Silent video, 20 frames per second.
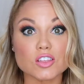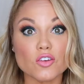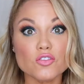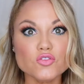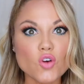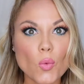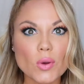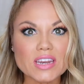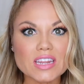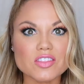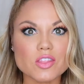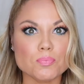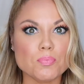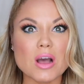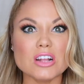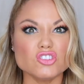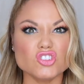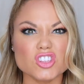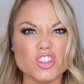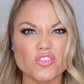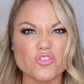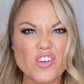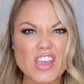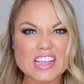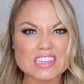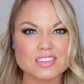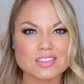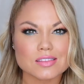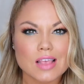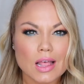avoiding the punch in the
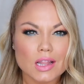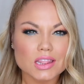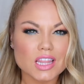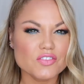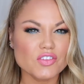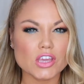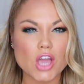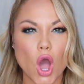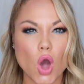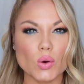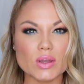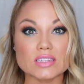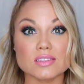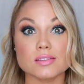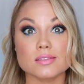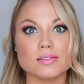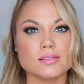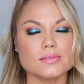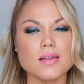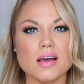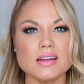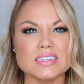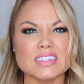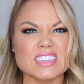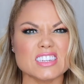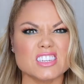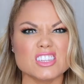face, leaving Hogan stunned and